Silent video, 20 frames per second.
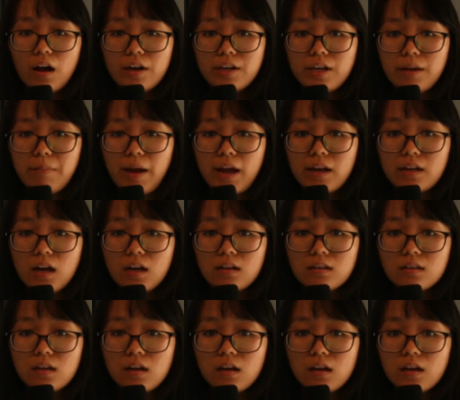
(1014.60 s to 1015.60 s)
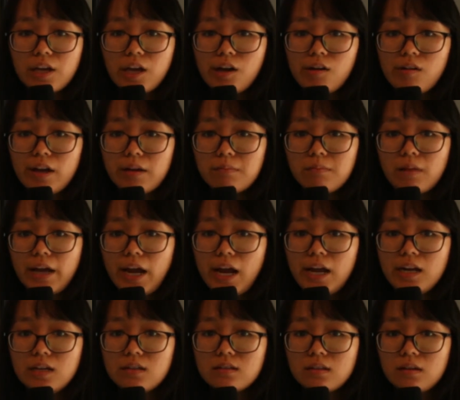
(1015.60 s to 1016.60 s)
dependent killing
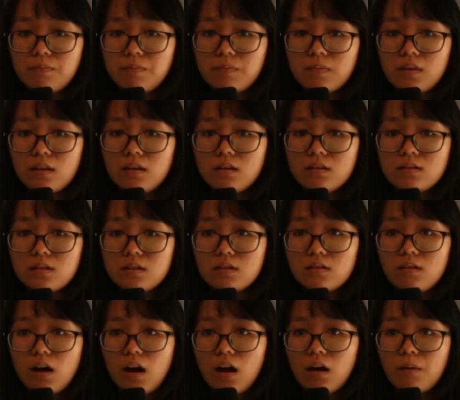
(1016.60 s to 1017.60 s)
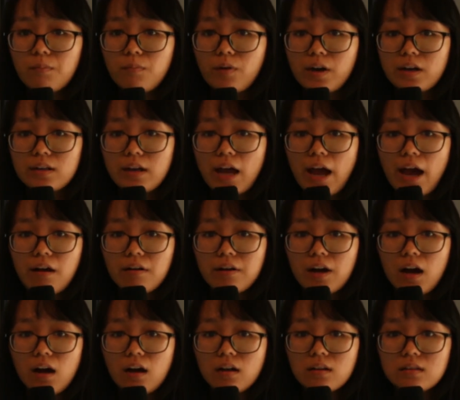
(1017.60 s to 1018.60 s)
mechanism to break down
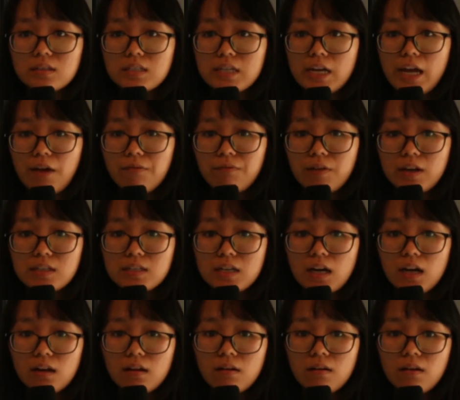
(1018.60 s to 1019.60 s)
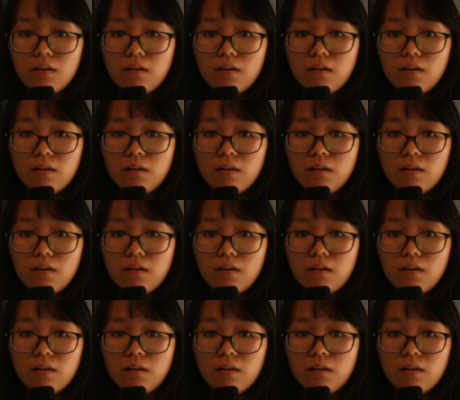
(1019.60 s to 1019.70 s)
the T effector.